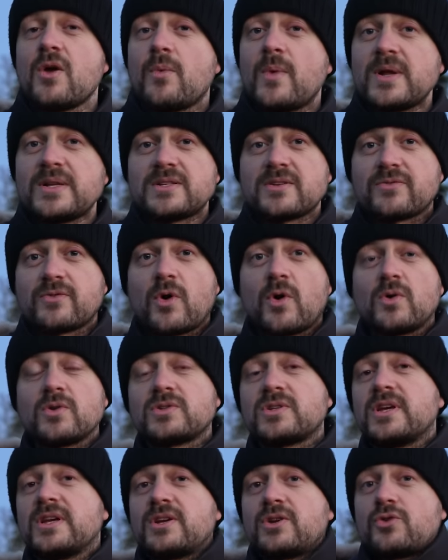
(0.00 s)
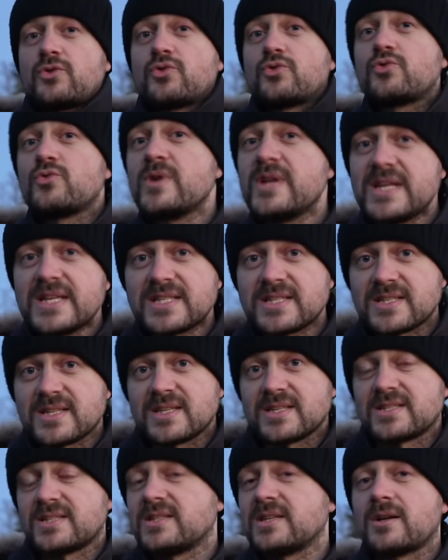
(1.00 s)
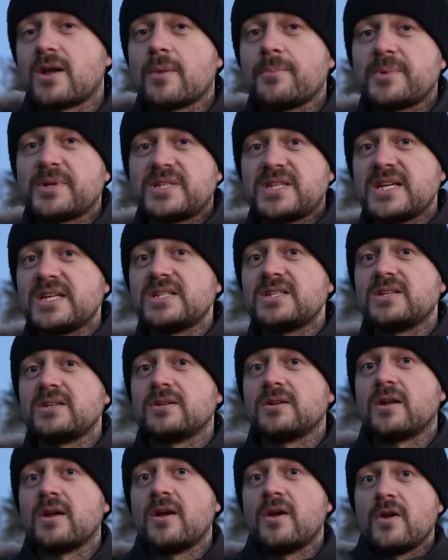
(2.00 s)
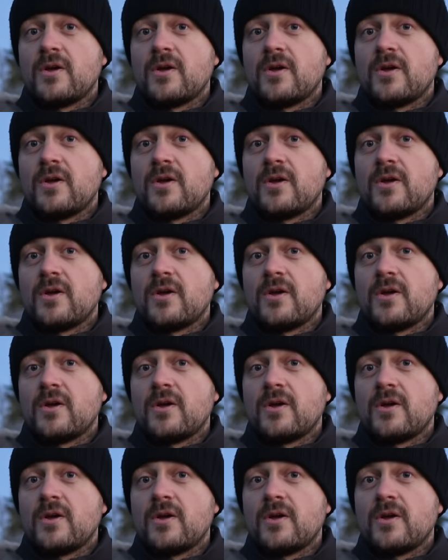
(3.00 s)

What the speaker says: which of course increases the competition